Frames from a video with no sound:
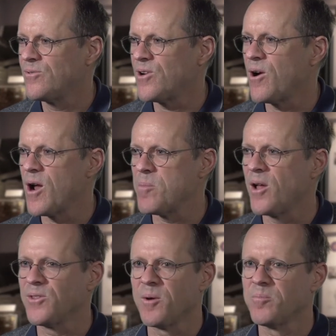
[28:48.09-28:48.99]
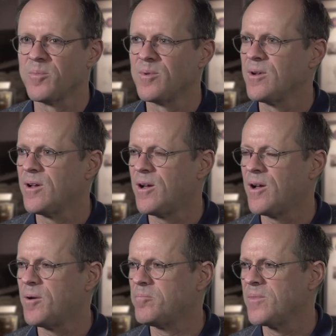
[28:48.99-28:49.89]
FireEye bought them.
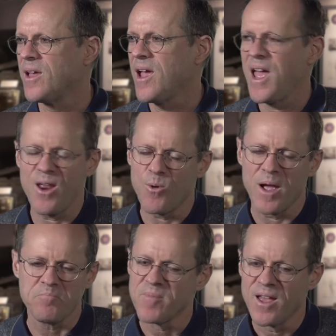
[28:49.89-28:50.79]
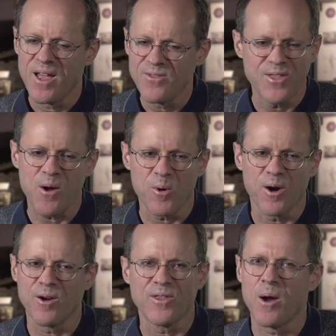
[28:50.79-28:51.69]
Anyway, they
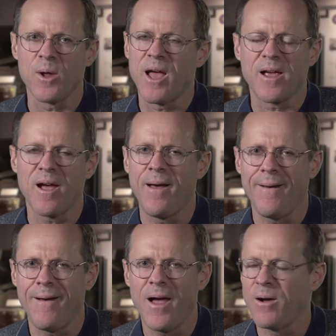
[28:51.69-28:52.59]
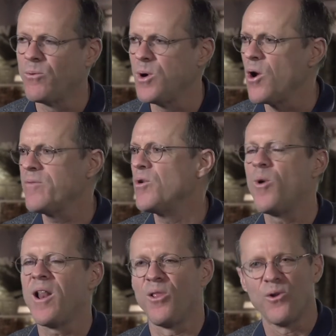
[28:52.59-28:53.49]
were like, we don't even
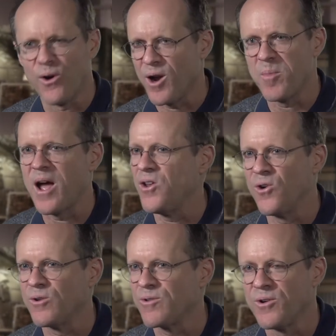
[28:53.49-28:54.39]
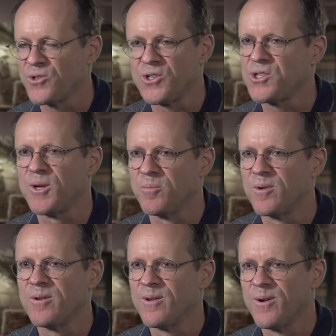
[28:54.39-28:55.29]
want to learn about your system.
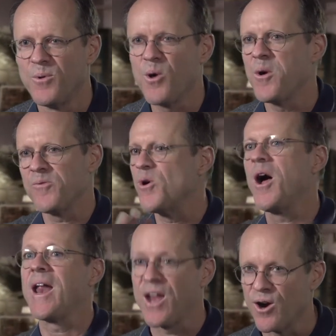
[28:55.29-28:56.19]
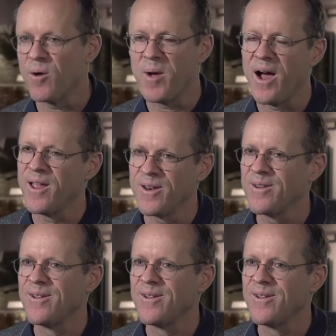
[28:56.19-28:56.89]
We don't even want to hear about it.